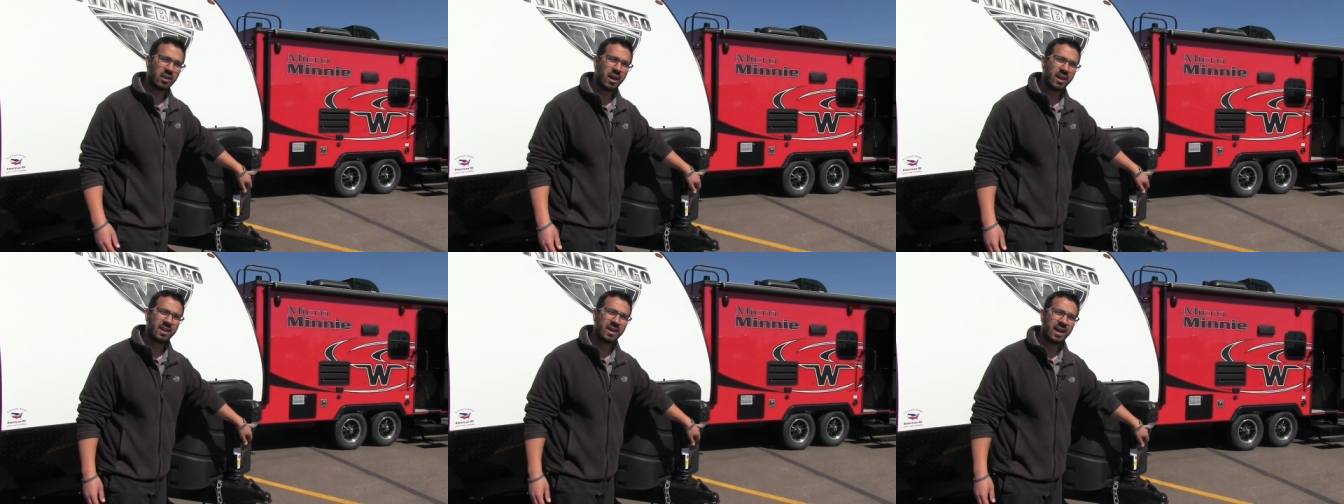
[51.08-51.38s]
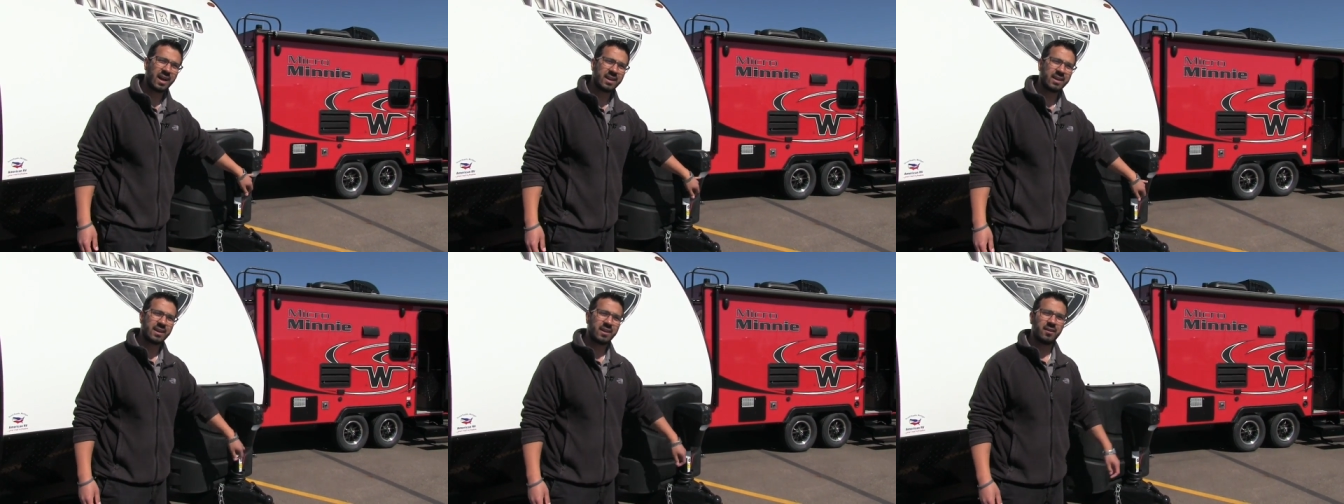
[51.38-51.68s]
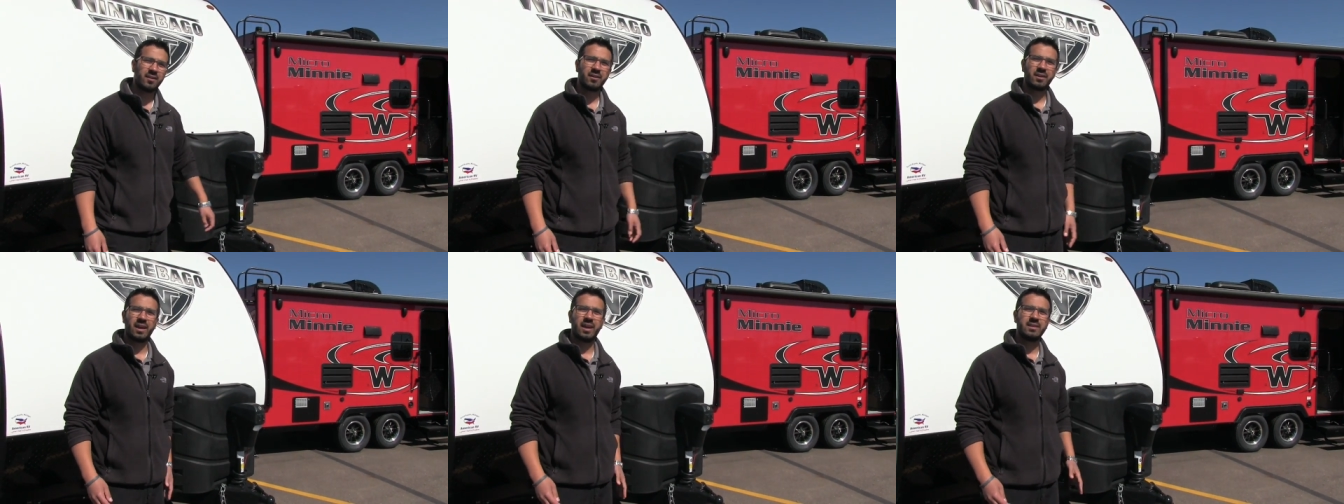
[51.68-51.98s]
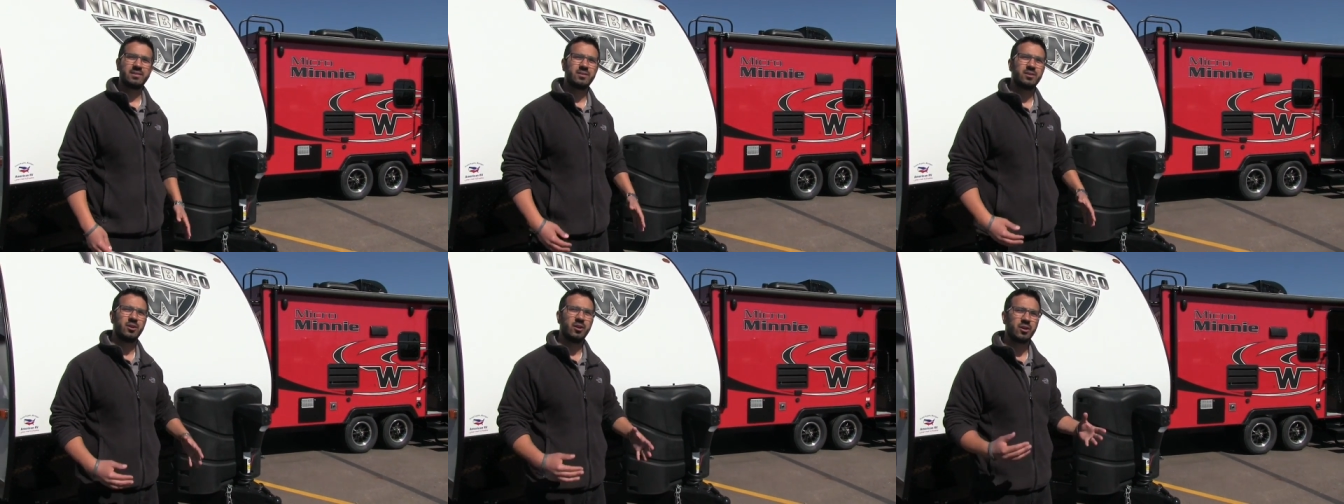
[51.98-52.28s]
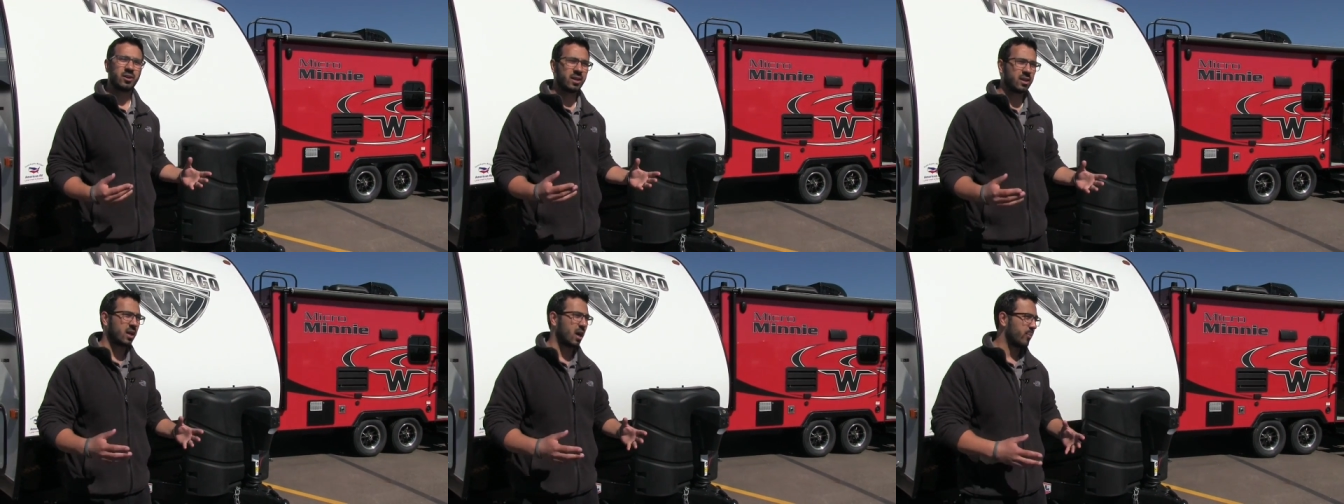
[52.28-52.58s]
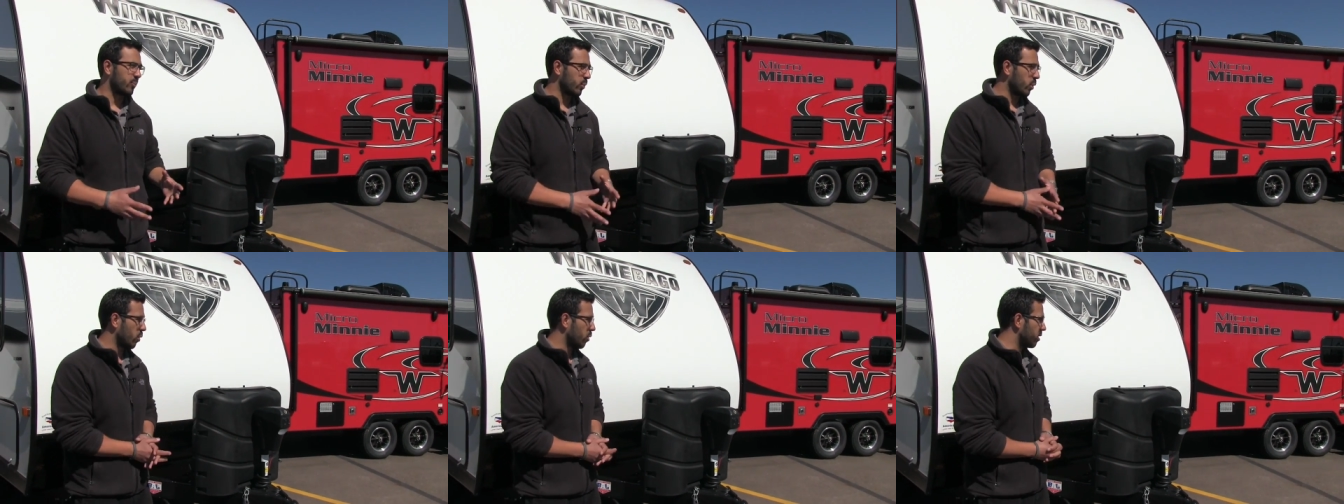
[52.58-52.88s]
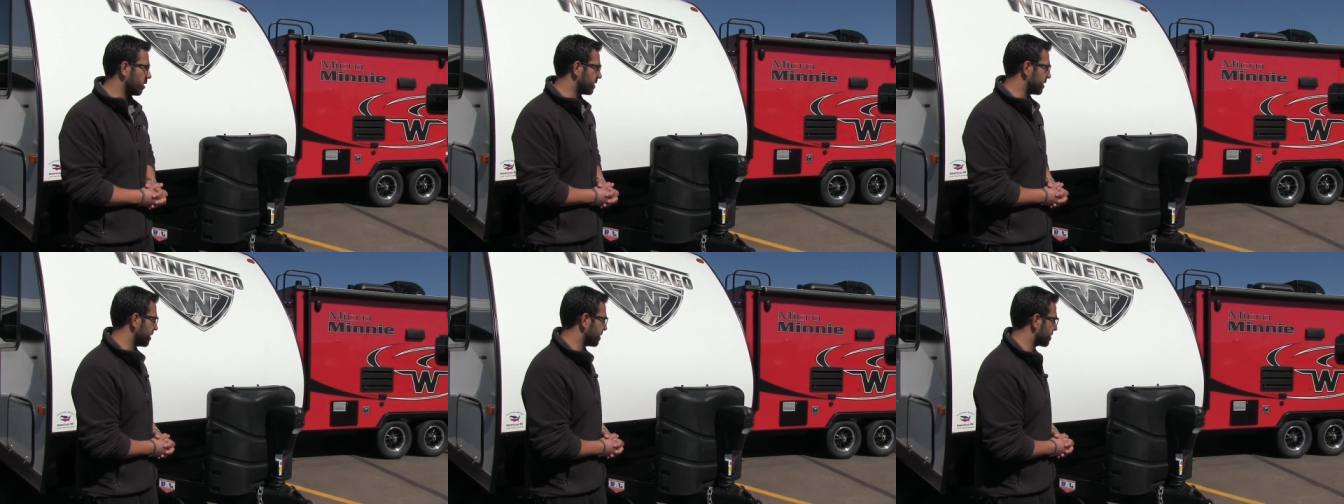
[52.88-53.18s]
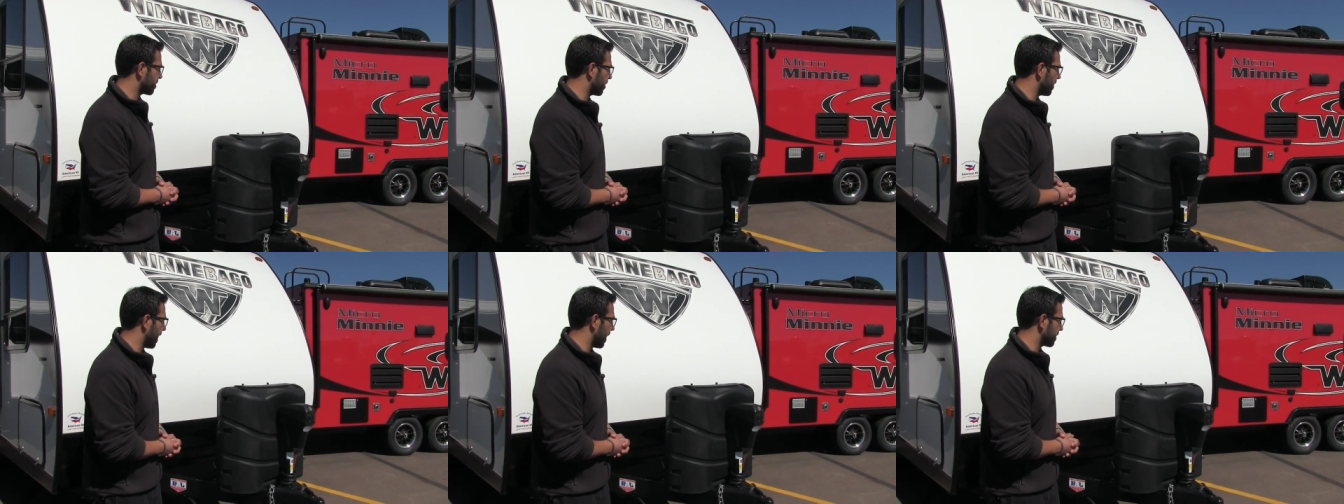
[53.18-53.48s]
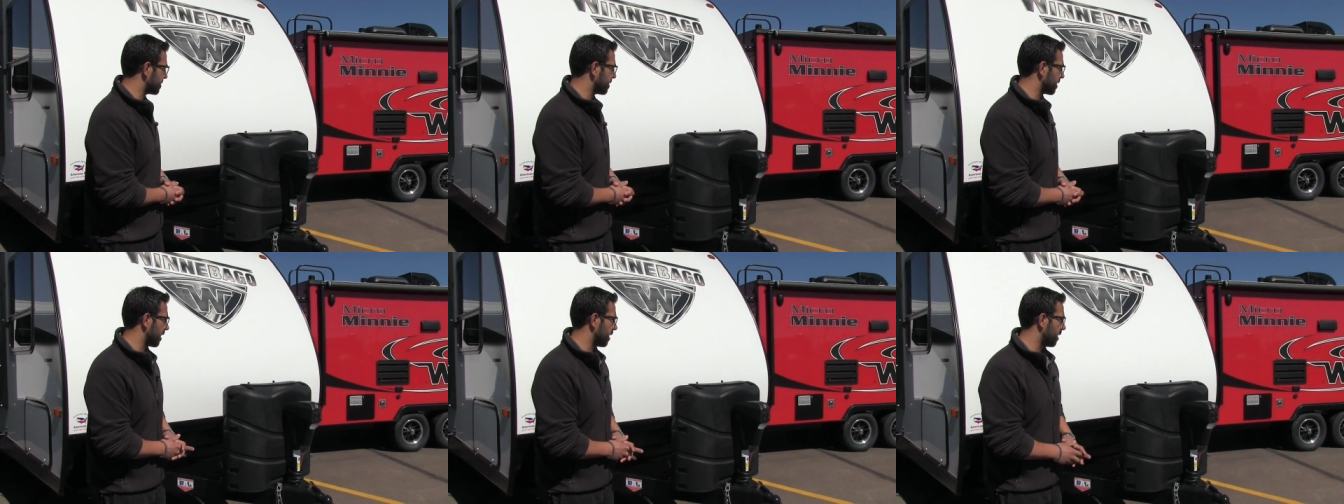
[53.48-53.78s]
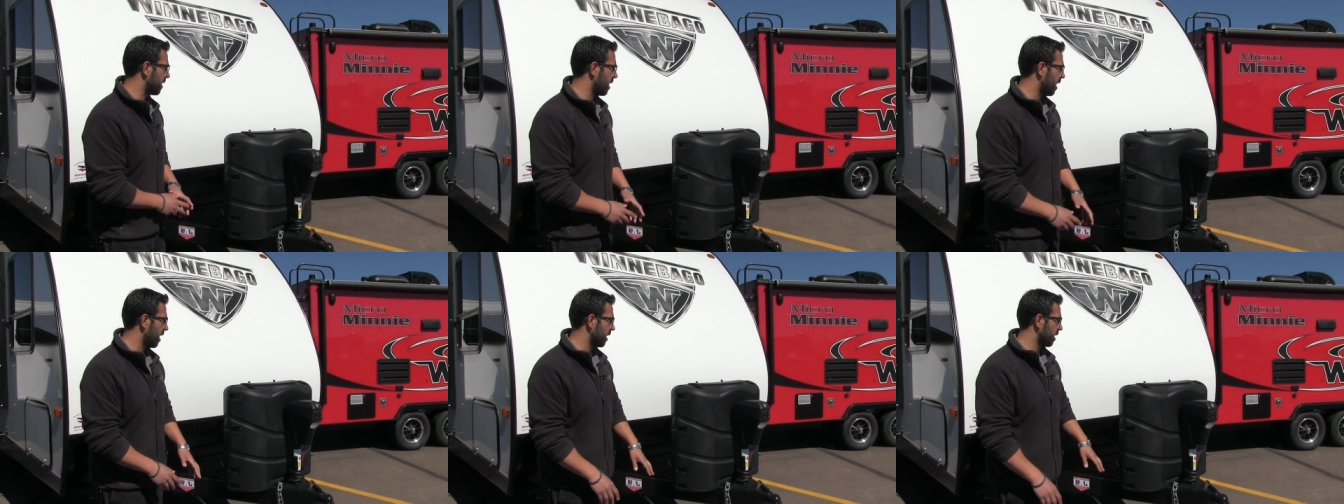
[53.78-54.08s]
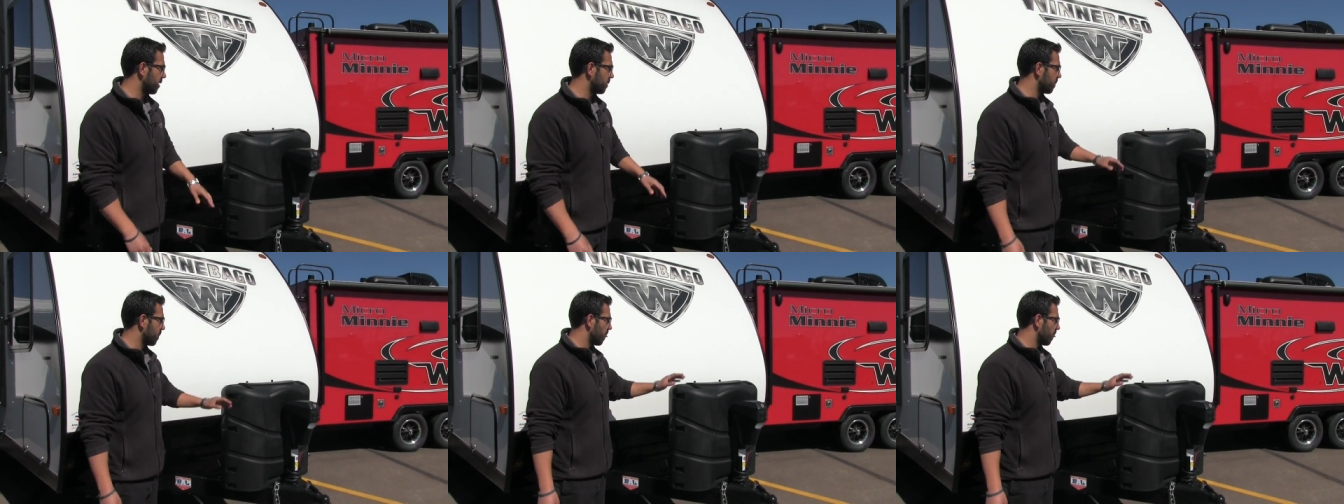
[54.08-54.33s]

a light on here in case you're hooking up or disconnecting at night.